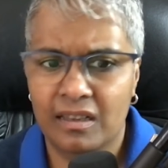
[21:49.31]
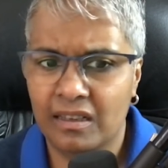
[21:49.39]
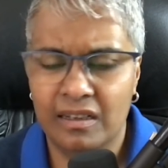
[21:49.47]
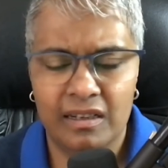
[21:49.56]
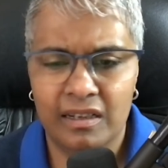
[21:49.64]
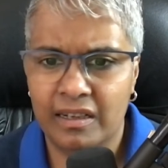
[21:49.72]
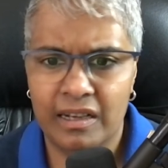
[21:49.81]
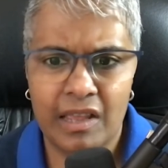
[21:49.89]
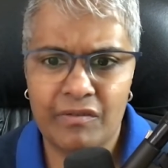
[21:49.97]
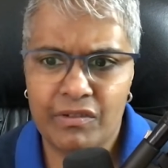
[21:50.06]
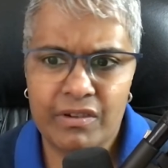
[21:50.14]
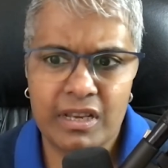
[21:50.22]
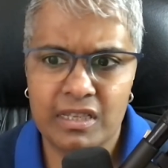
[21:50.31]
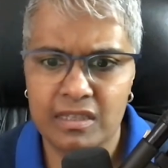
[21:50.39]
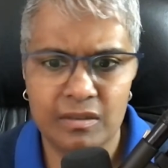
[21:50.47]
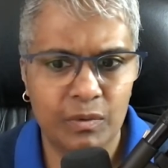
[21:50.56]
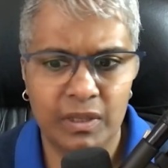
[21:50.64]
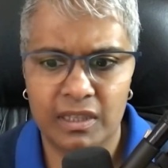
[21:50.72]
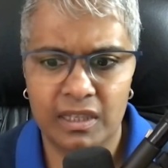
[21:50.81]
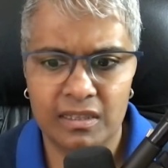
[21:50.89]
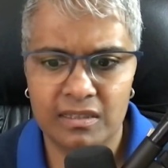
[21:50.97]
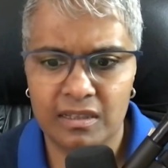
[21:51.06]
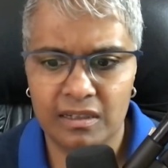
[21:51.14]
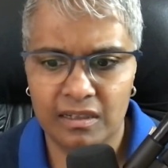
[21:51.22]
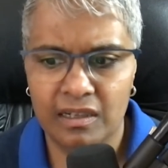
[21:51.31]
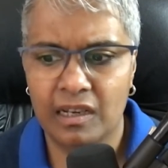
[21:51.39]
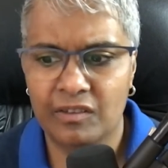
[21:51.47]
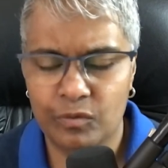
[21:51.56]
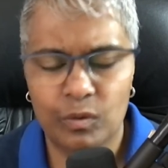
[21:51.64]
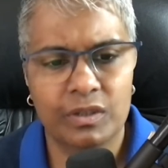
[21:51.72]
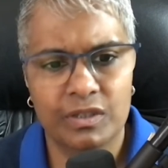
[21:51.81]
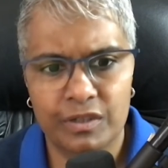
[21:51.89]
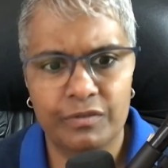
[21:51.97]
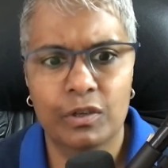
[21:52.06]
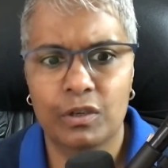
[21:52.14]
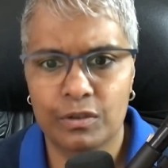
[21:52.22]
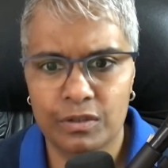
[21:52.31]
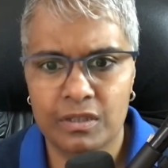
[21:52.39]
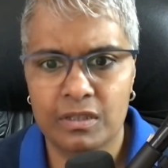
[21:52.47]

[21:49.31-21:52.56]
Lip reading: It never is when there's loved ones you've lost.